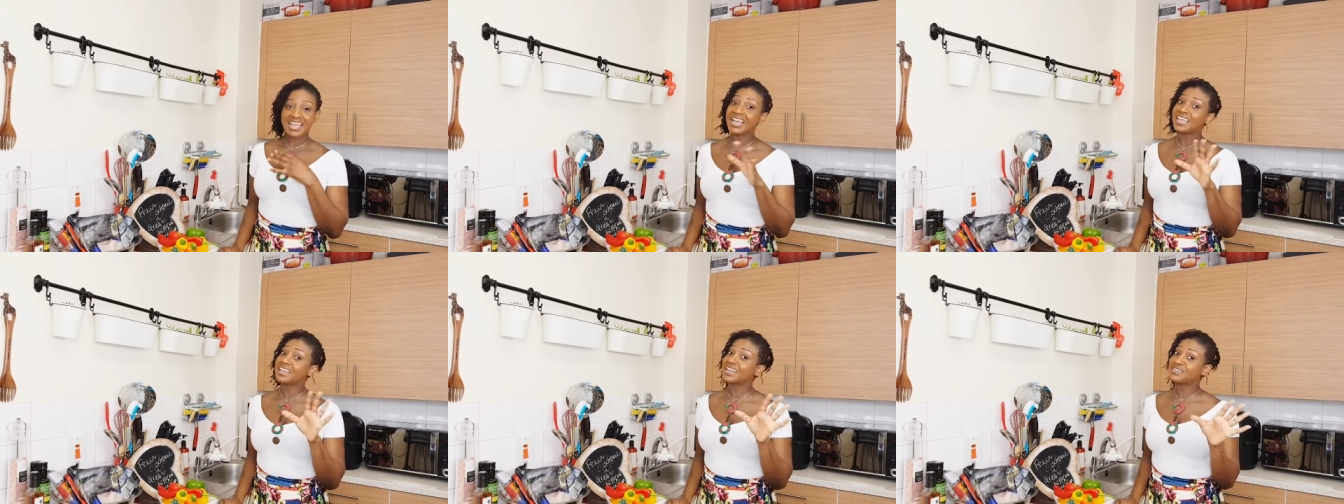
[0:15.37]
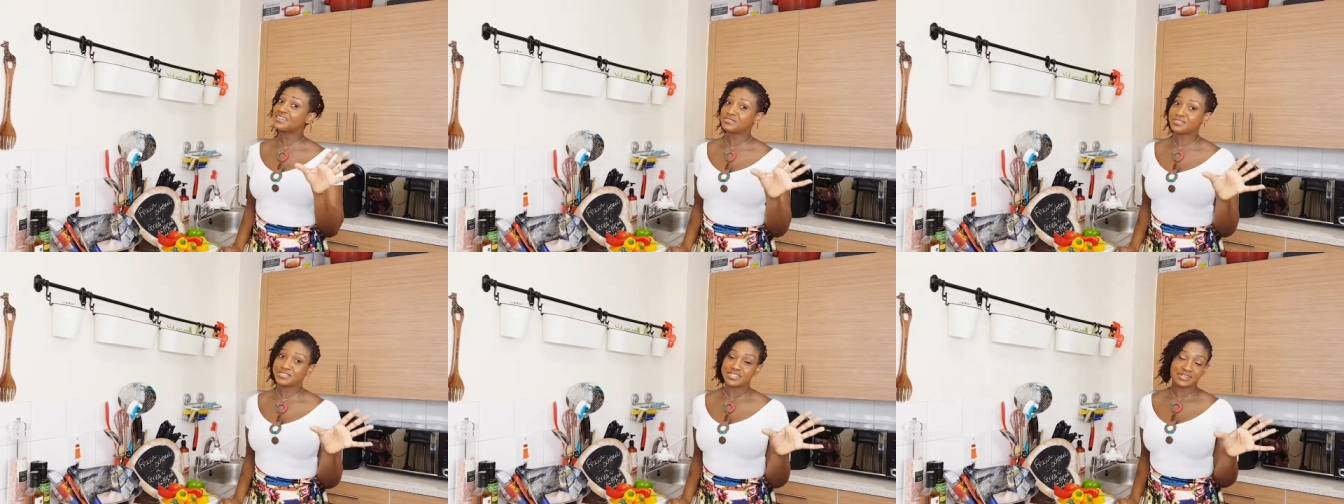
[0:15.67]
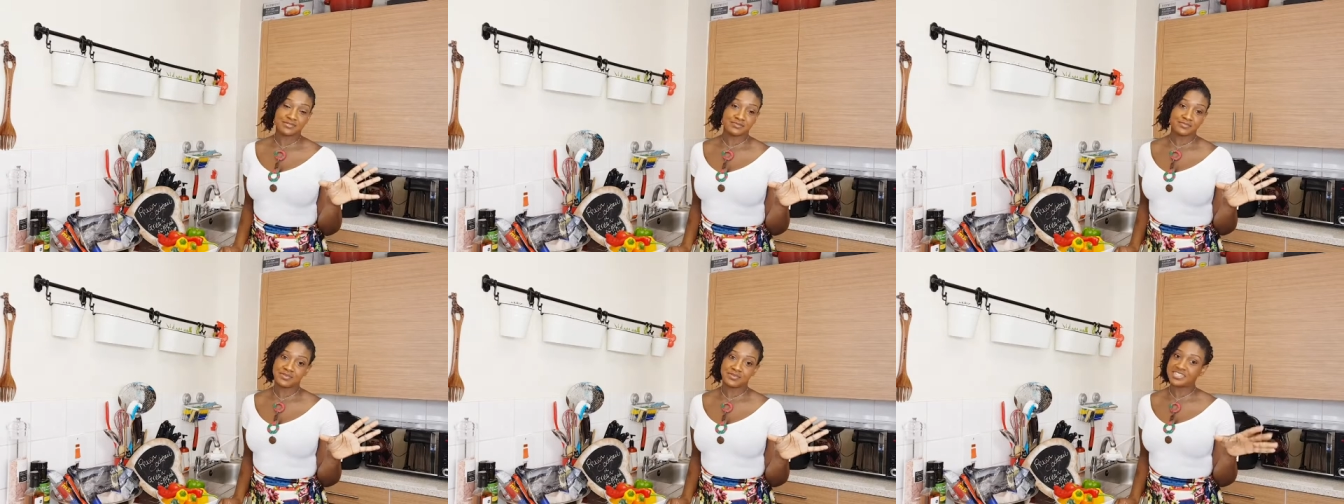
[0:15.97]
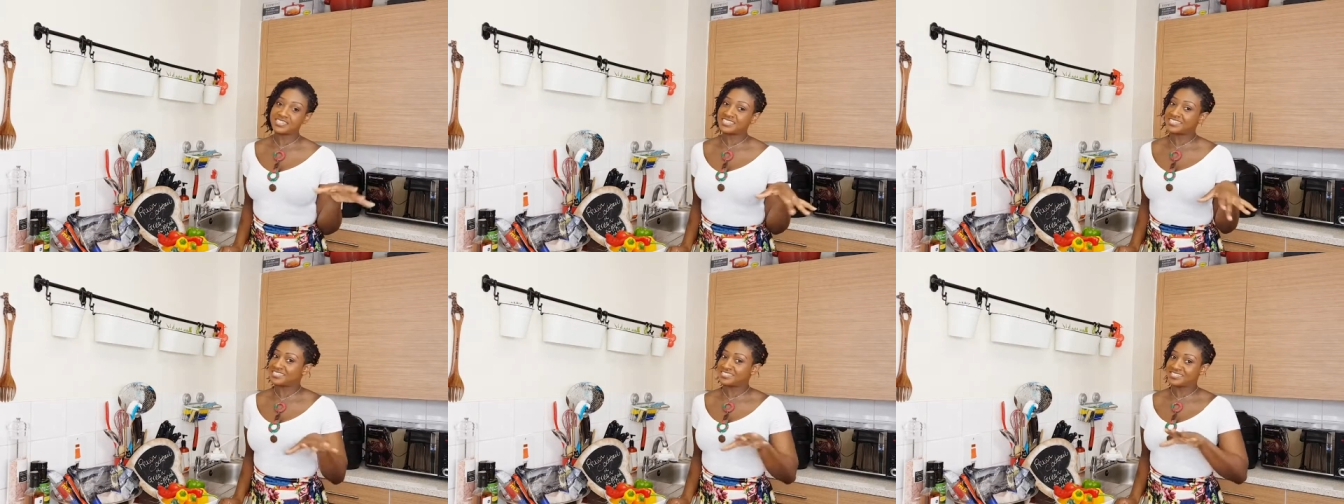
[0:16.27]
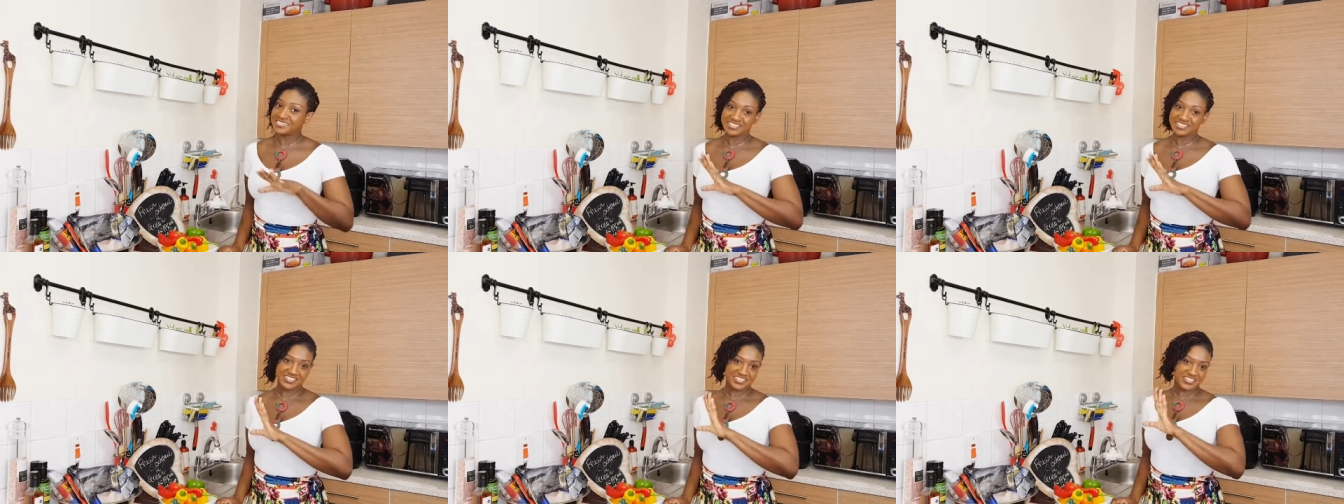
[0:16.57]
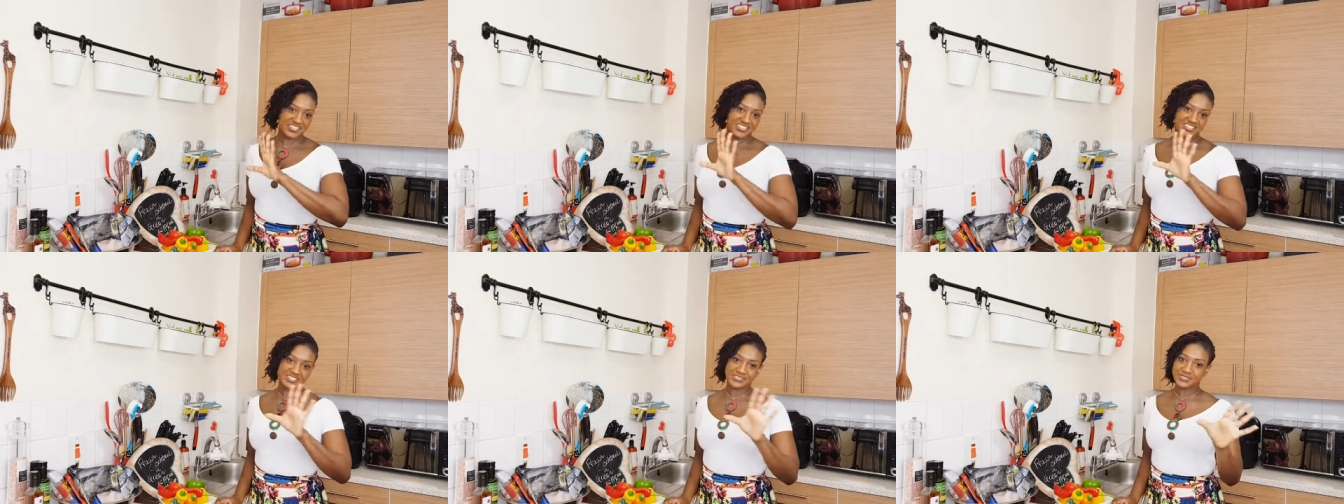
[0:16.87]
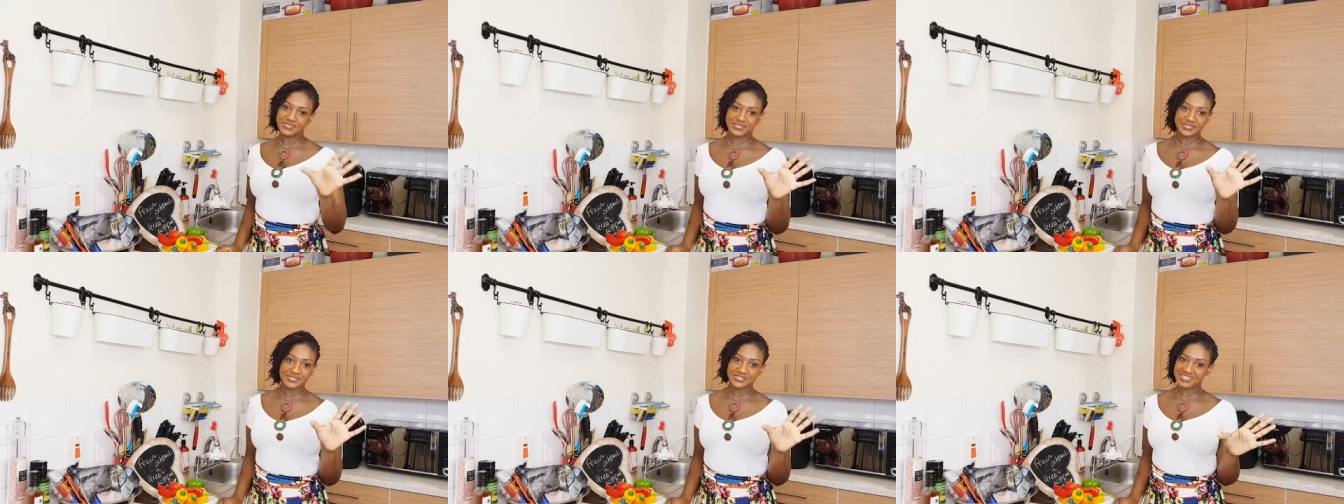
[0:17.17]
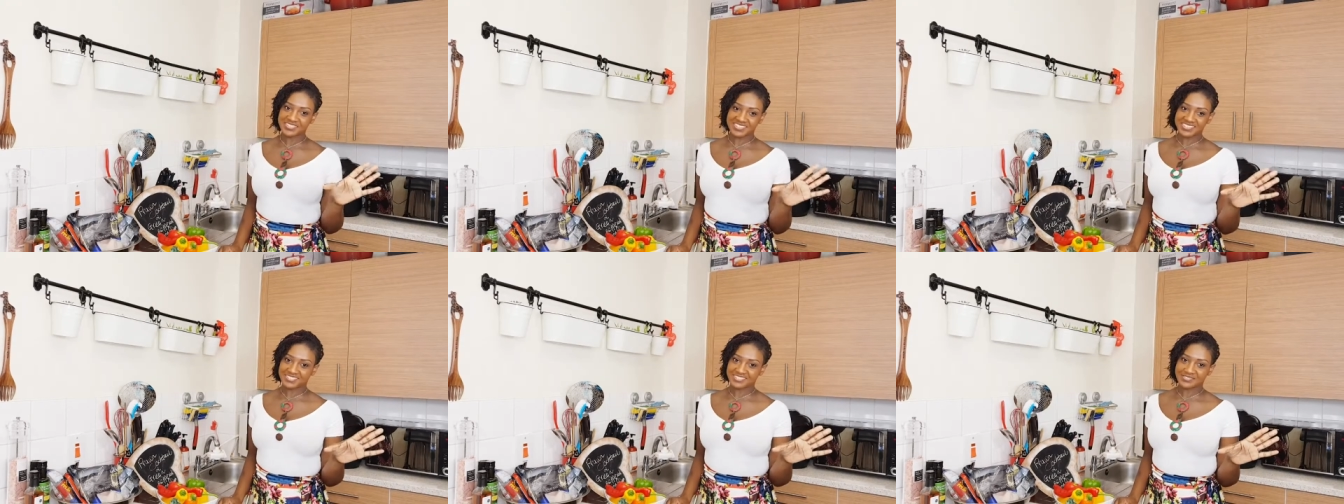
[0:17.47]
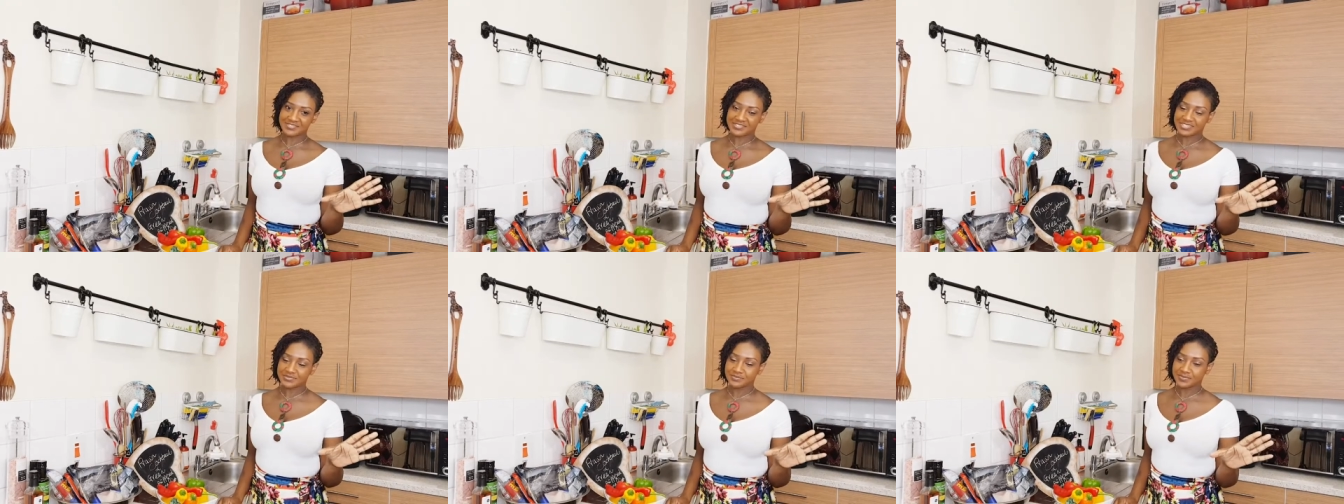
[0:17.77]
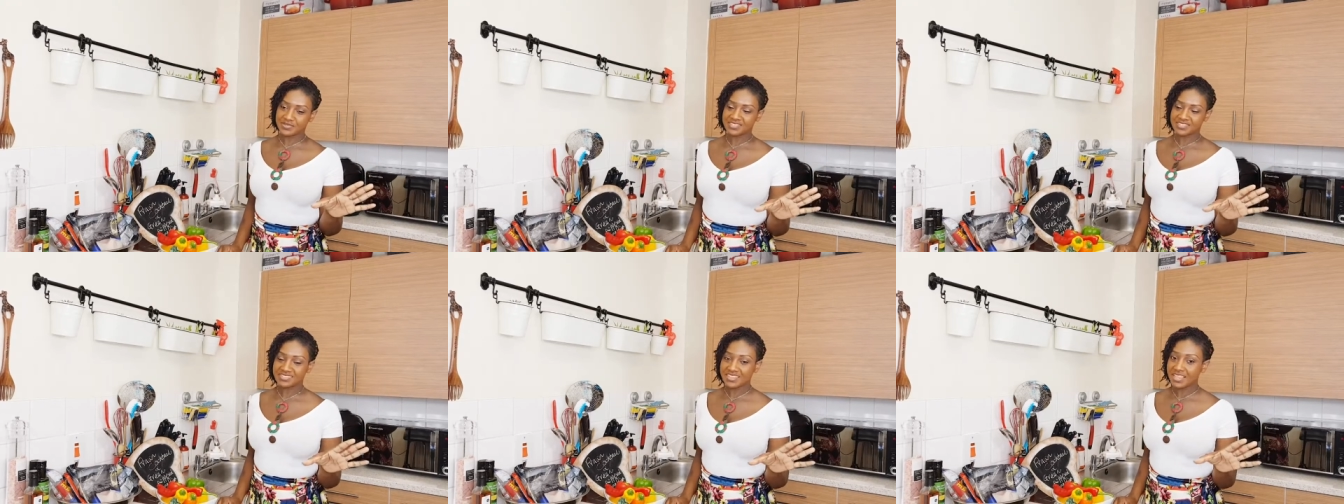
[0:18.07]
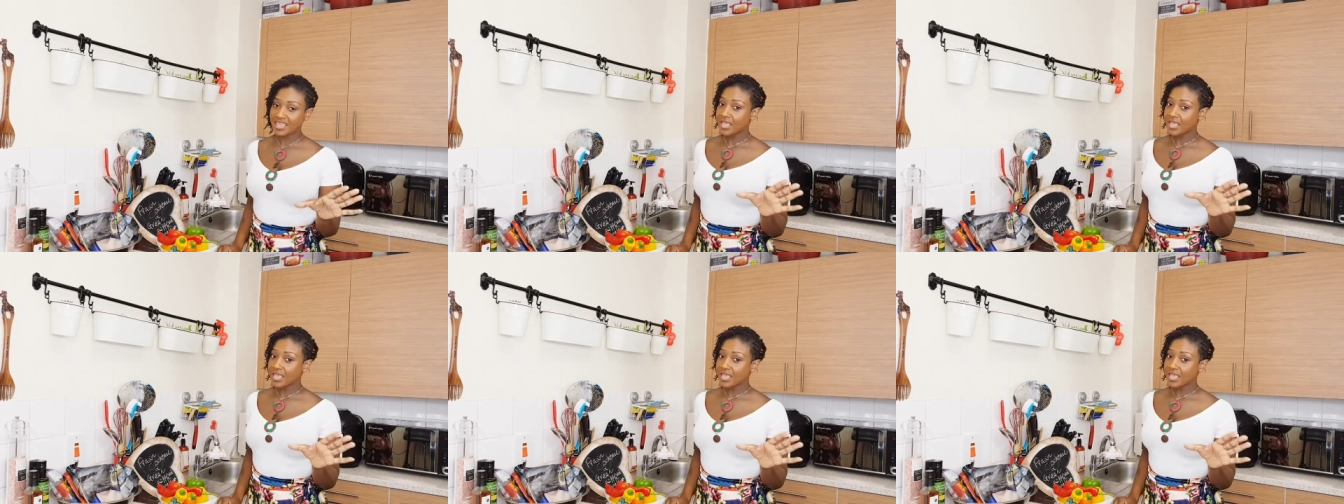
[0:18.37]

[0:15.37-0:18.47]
I love celebrations in general, not just Christmas.